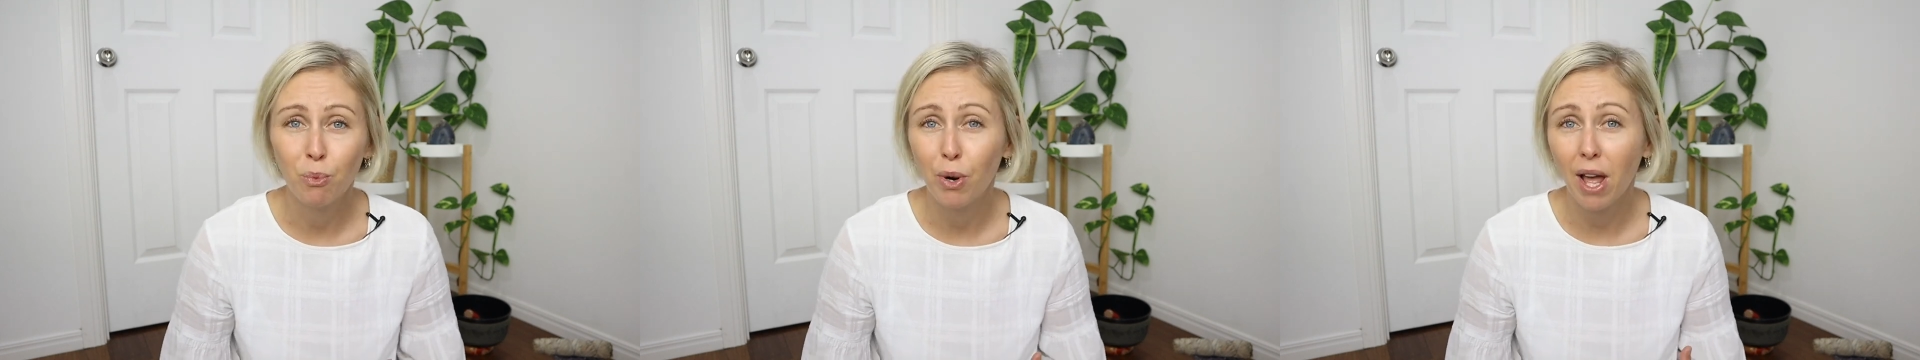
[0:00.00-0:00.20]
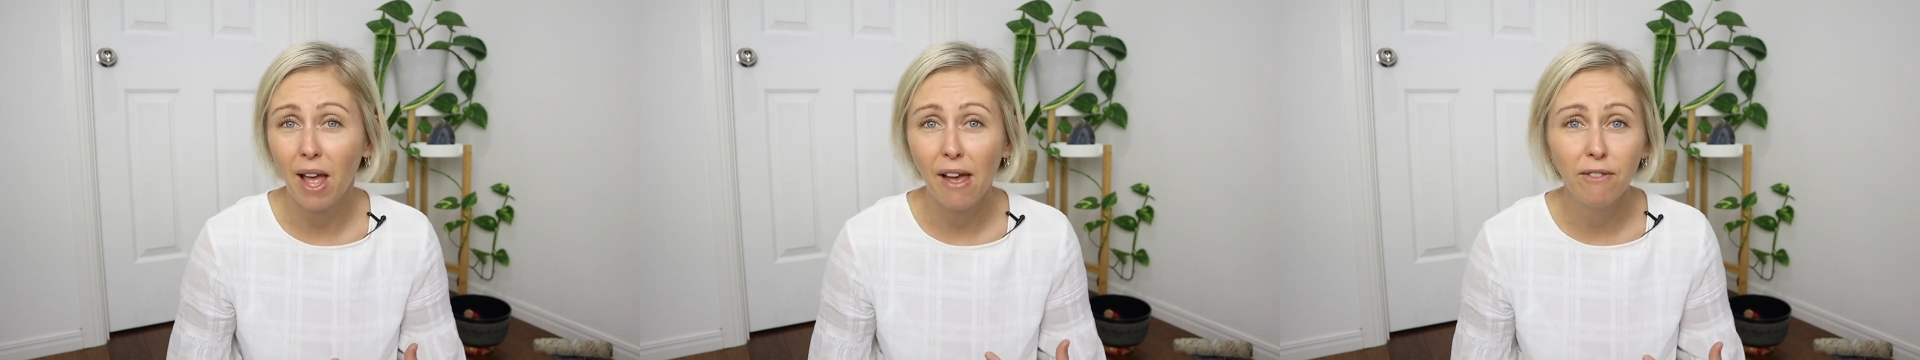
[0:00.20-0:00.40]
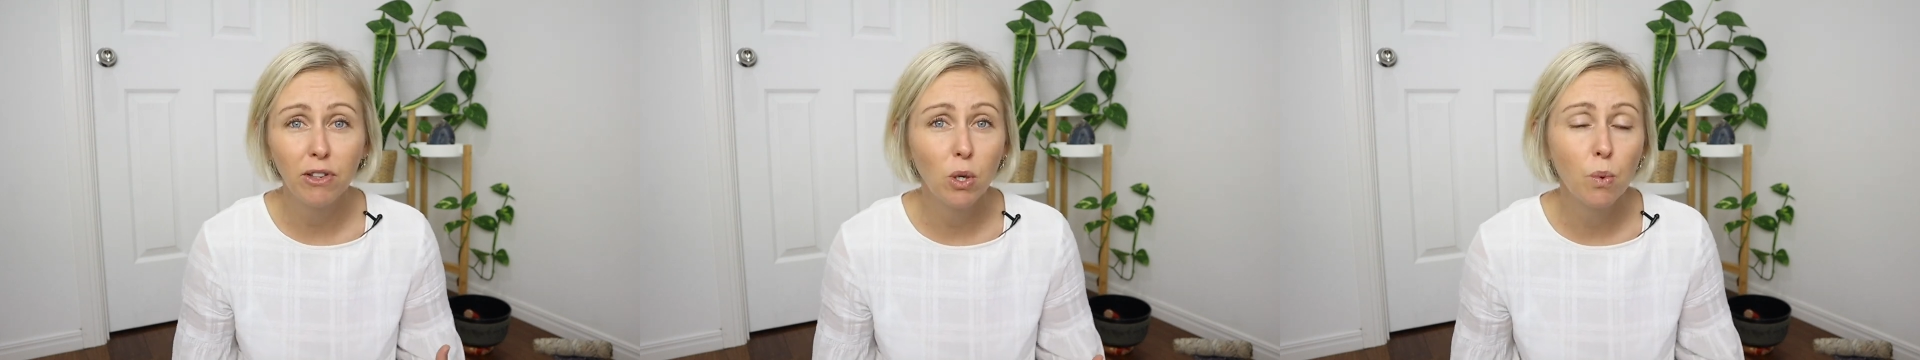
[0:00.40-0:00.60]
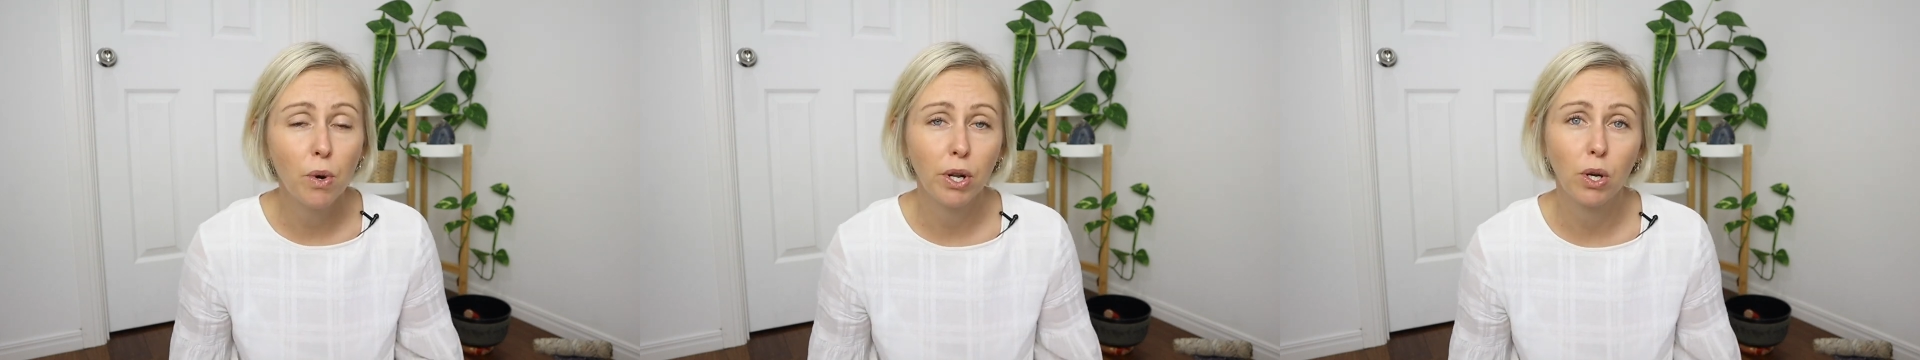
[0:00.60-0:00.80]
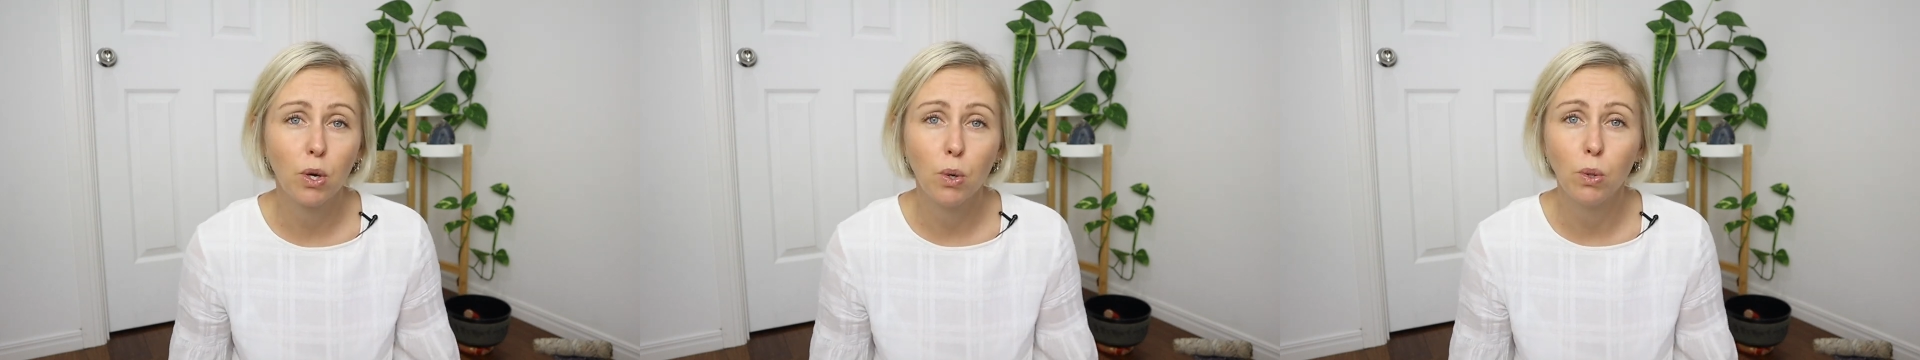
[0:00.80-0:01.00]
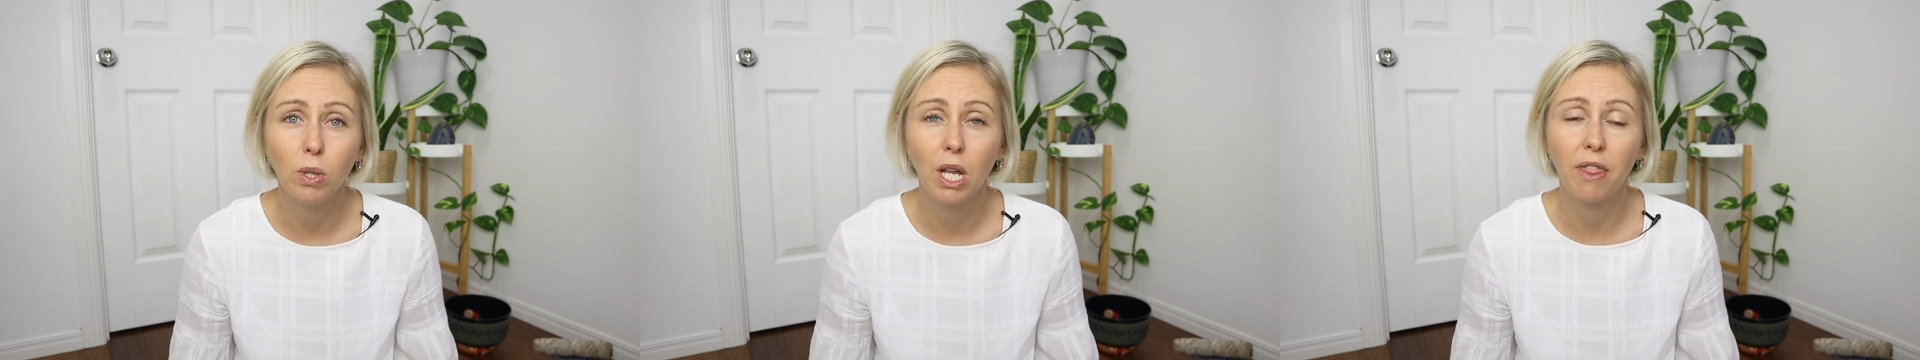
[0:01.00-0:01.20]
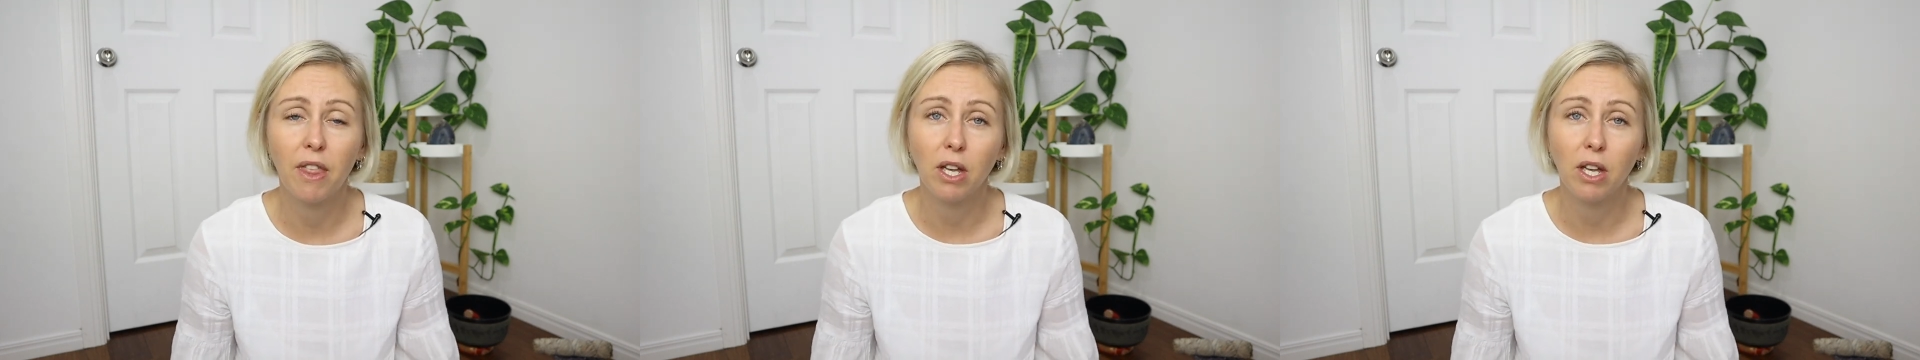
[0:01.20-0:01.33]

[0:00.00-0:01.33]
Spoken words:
whatever you want to call it,